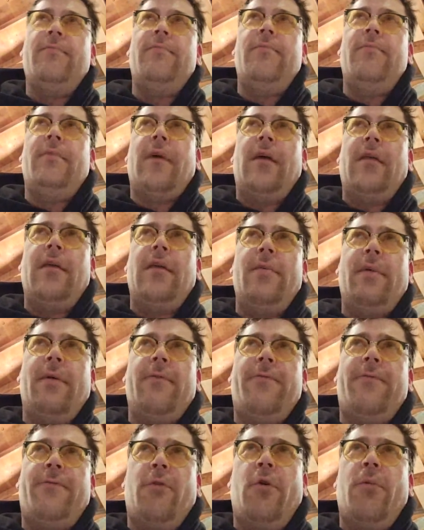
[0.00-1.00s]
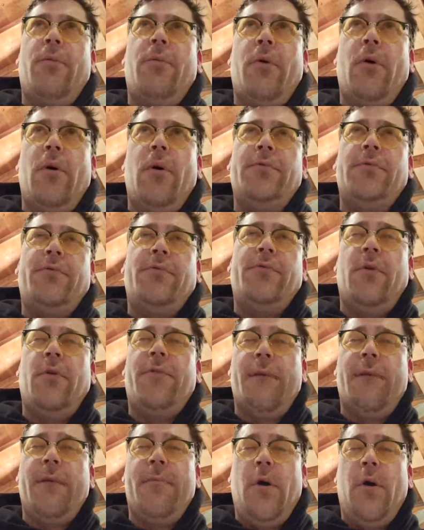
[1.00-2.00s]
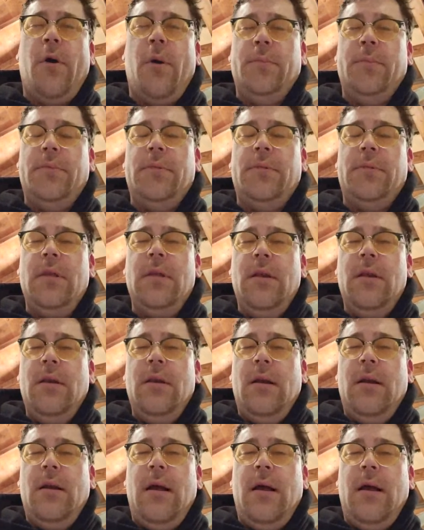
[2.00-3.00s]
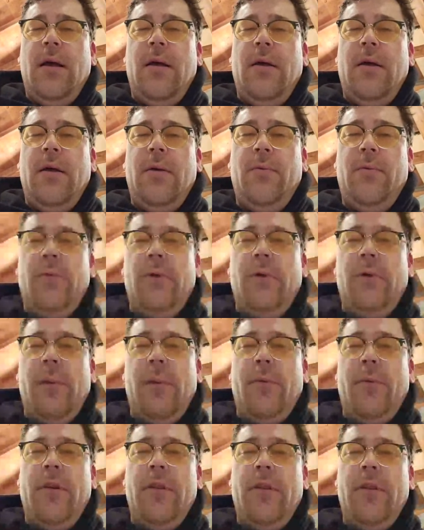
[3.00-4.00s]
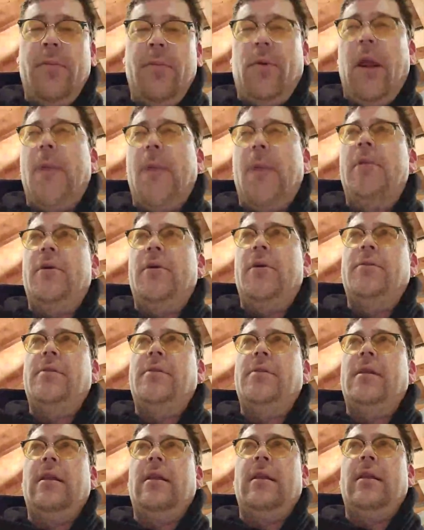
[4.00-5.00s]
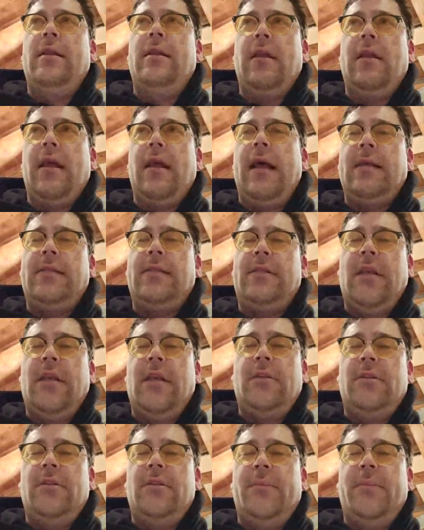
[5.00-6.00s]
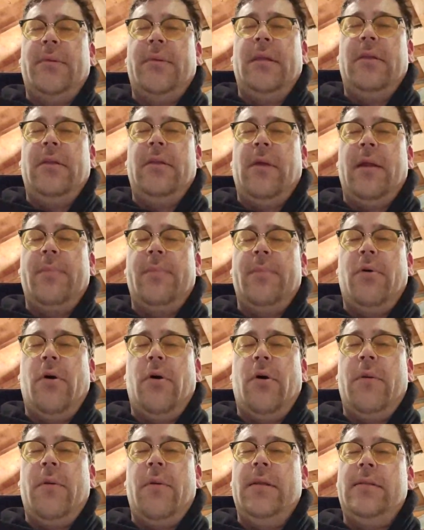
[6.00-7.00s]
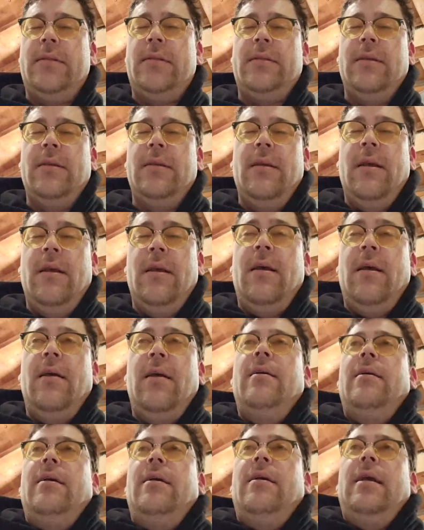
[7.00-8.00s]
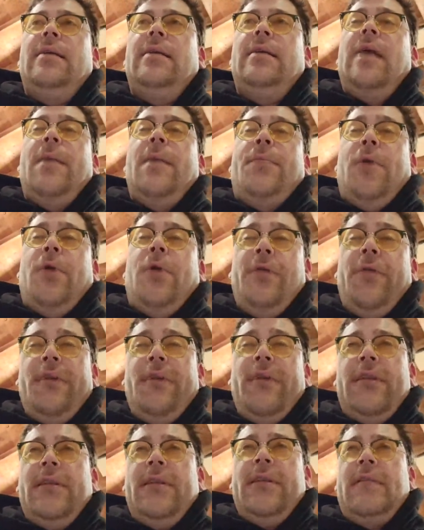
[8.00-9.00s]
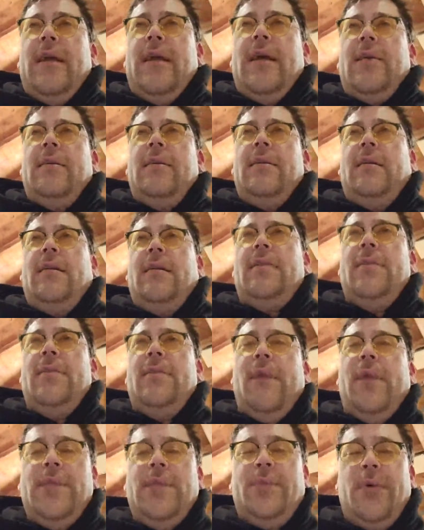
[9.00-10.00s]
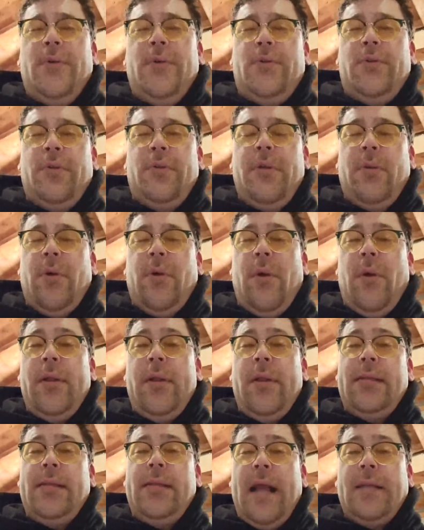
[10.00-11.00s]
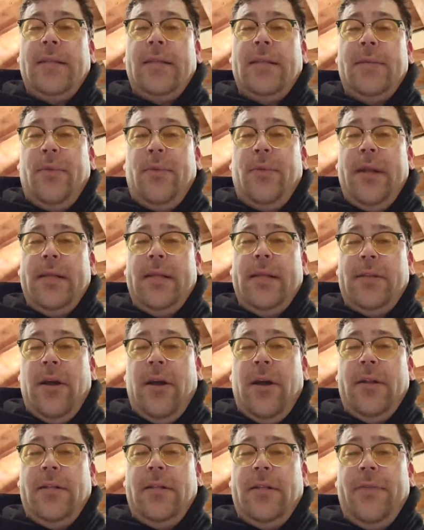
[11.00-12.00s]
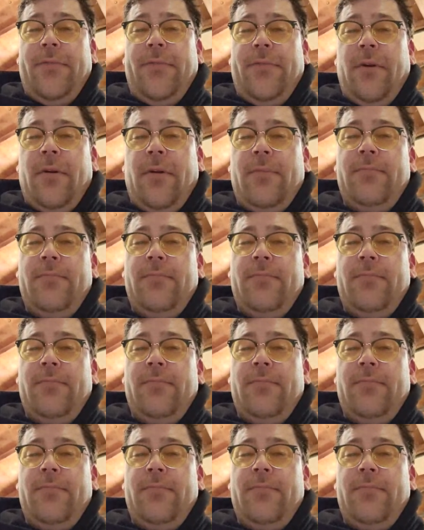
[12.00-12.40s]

I think about four or five poems, where I put in the parameters and ask ChatGPT to write a poem, and it's not perfect. It's not like the best poetry in the world, but it's actually pretty astonishing for